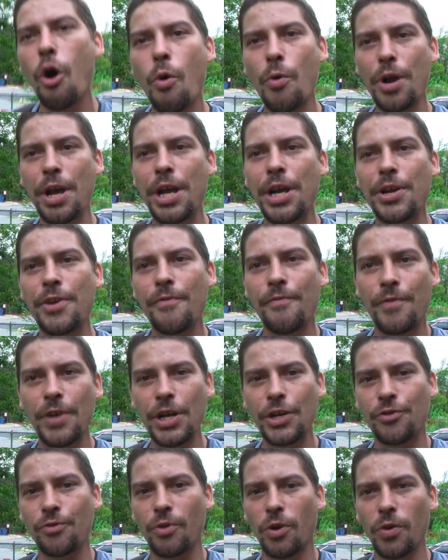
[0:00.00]
own
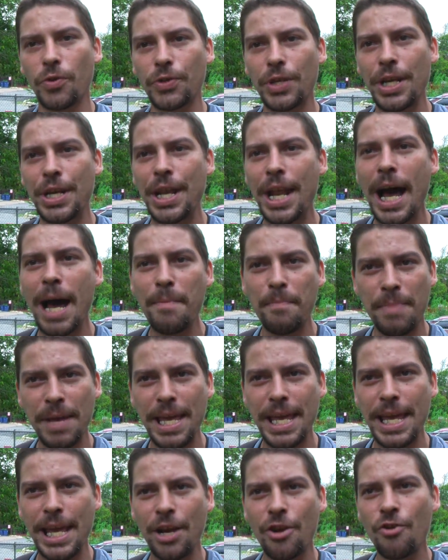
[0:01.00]
individuals and not
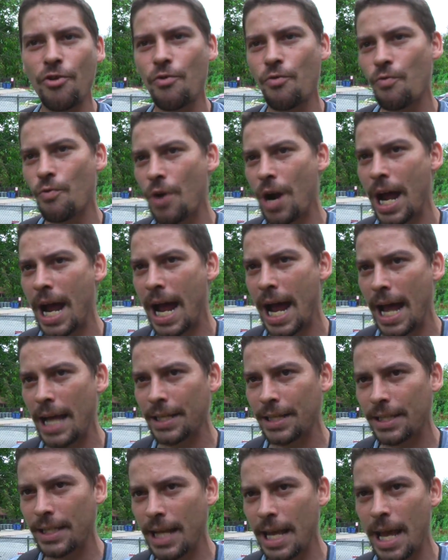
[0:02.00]
being
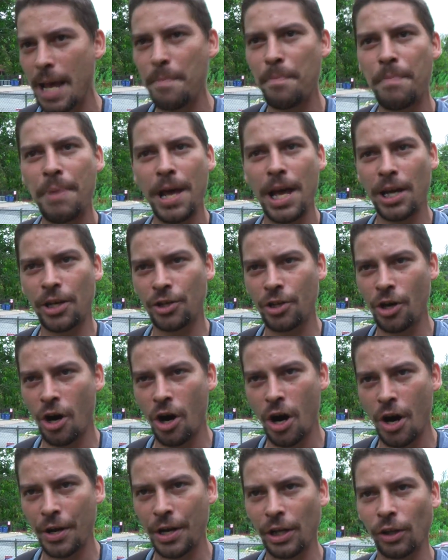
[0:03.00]
harassed and picked
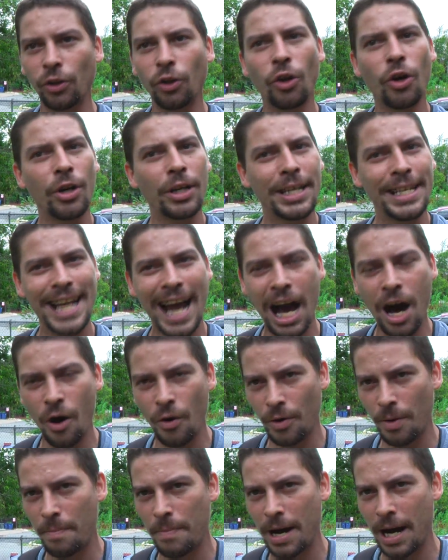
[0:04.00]
on and looked
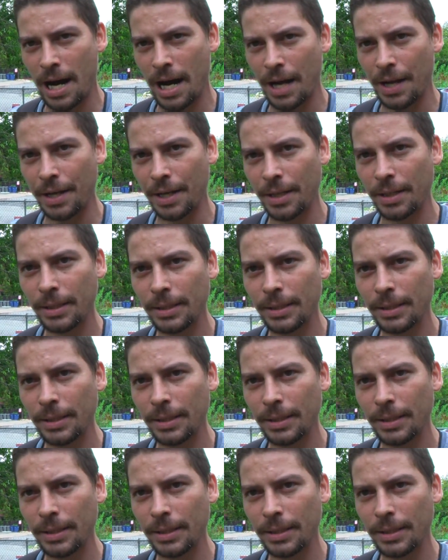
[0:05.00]
down upon.